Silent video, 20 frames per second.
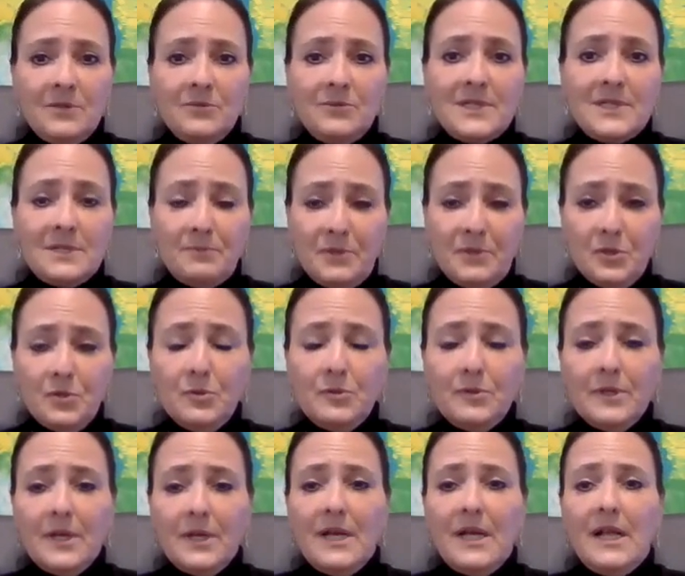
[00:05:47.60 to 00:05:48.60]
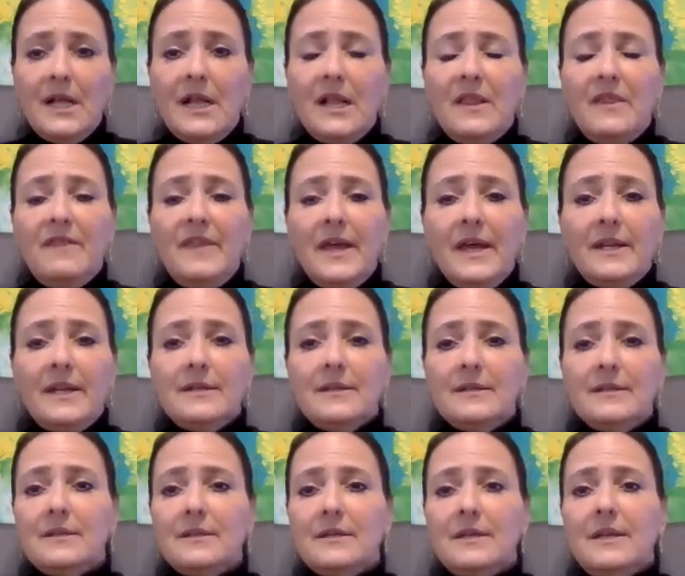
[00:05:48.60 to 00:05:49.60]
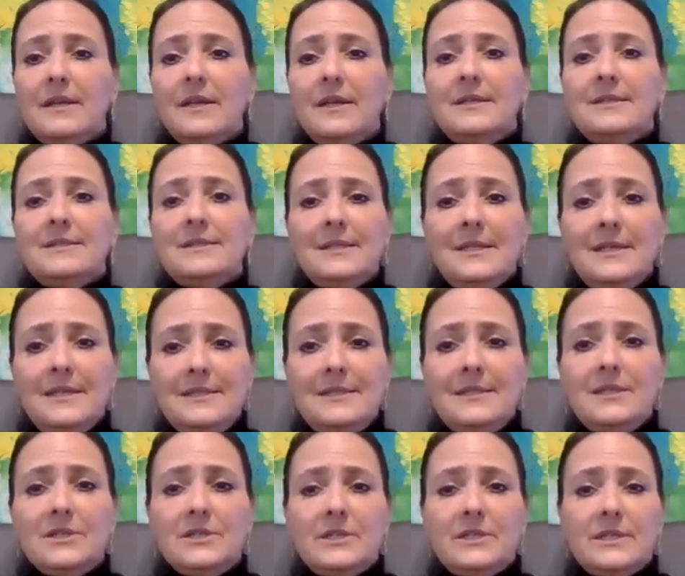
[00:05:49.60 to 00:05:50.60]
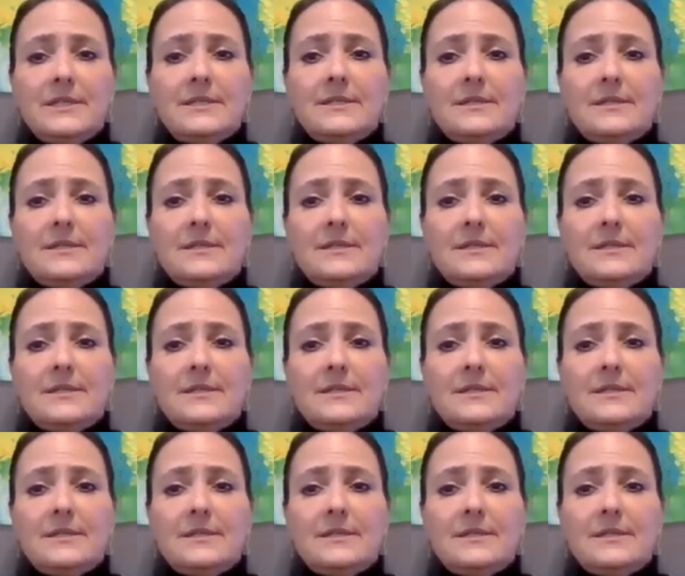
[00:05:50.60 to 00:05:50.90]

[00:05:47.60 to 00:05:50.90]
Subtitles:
dispute, then it is easier to